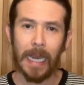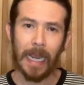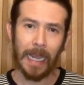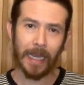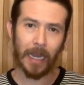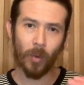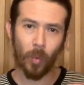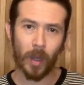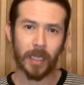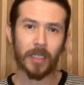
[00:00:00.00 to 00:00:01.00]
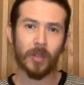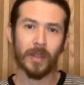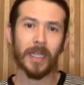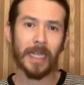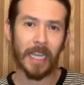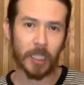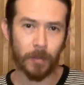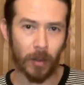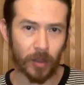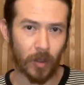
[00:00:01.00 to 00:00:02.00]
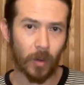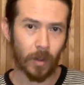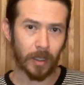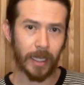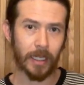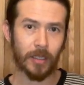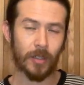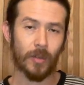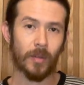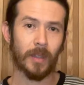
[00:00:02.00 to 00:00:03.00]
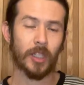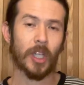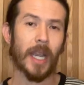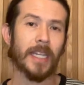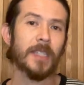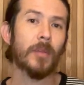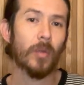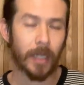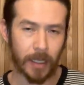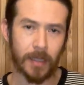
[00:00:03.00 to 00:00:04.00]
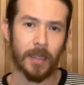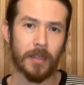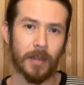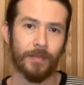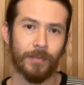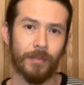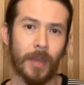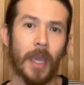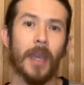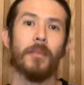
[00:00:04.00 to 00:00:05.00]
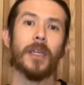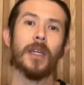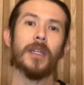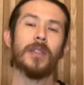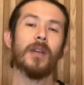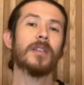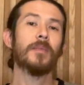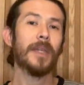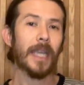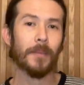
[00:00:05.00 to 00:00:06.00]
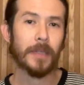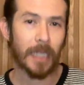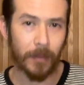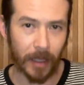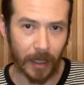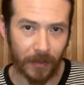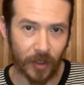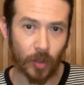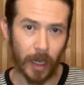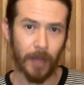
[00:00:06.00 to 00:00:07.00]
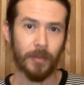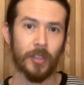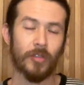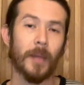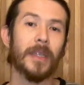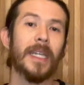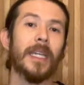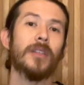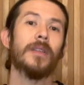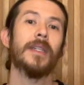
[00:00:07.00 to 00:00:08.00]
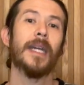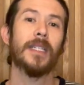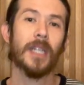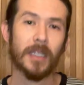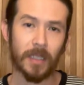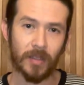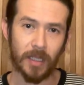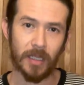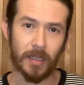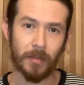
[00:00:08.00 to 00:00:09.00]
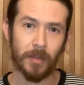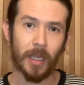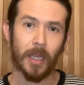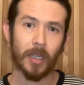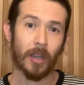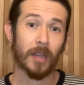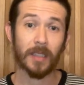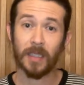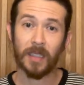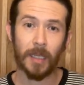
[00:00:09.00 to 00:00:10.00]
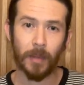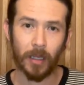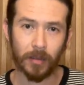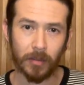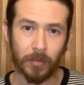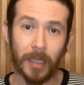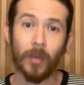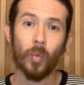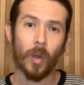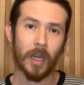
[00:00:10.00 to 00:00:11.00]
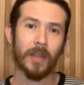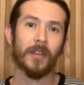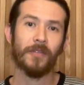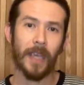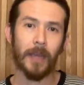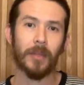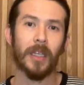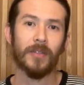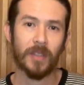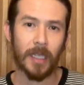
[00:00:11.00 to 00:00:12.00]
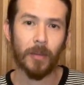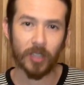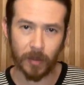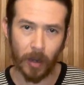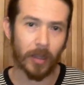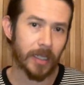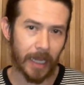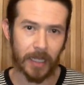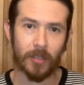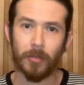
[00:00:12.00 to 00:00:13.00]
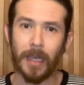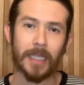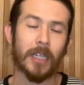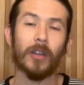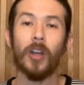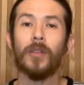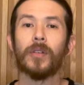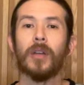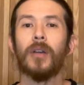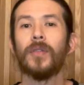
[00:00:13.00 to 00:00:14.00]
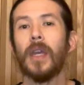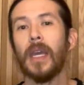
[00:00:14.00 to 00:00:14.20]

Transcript: And I wanted to, in the next post, correlate it to the Chinese meridian system because there is a big epidemic of strep, strep getting into the digestive system, causing SIBO, being one of the family of SIBO, small intestinal bacterial overgrowth.